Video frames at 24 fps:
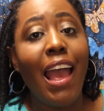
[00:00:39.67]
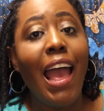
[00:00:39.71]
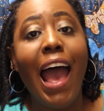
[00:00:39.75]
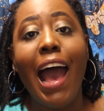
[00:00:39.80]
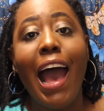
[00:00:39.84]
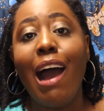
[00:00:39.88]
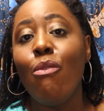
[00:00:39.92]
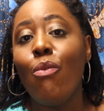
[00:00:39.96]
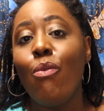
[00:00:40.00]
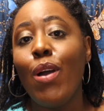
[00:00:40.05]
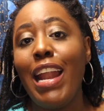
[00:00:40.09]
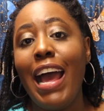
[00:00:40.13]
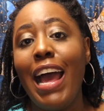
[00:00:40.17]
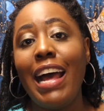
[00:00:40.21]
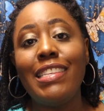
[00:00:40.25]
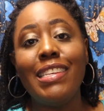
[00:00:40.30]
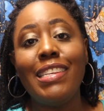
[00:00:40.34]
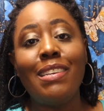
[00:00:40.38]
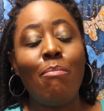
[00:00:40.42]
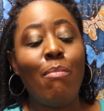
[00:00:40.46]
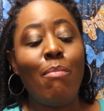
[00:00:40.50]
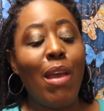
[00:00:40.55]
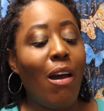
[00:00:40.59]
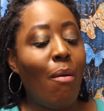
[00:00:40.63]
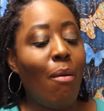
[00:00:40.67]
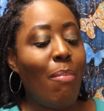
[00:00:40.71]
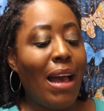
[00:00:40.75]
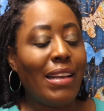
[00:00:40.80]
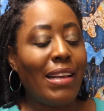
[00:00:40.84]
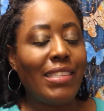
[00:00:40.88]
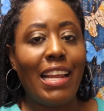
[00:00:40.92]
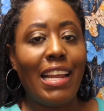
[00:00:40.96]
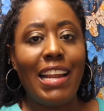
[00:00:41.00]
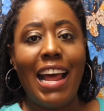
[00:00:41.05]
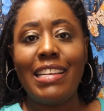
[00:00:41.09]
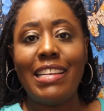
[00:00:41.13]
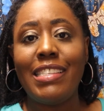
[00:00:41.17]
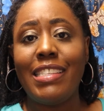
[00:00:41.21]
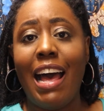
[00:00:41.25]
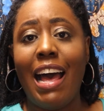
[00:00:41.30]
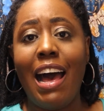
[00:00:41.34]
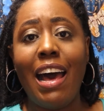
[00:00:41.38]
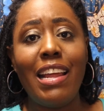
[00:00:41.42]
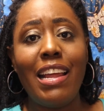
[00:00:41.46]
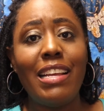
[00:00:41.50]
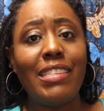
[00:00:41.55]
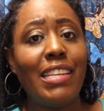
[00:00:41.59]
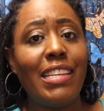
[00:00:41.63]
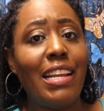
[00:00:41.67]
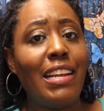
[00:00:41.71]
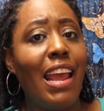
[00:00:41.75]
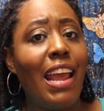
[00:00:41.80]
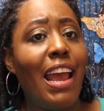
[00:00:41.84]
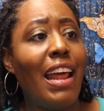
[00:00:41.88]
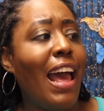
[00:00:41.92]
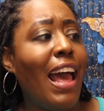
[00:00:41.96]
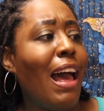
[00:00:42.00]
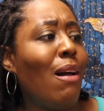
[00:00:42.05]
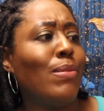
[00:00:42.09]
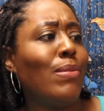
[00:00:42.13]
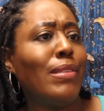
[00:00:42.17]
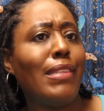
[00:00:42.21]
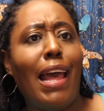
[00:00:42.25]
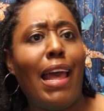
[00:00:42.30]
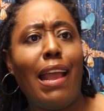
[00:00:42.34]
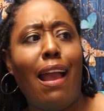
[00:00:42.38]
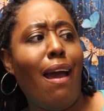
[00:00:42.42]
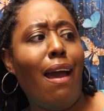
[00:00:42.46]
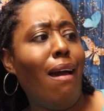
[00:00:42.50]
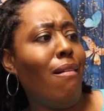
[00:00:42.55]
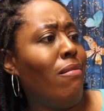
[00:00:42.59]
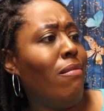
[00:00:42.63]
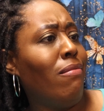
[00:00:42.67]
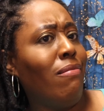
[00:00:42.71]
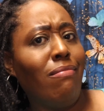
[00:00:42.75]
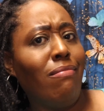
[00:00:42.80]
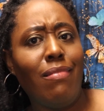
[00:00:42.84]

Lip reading: I went out to the mailbox and I saw this in there and I was like, oh,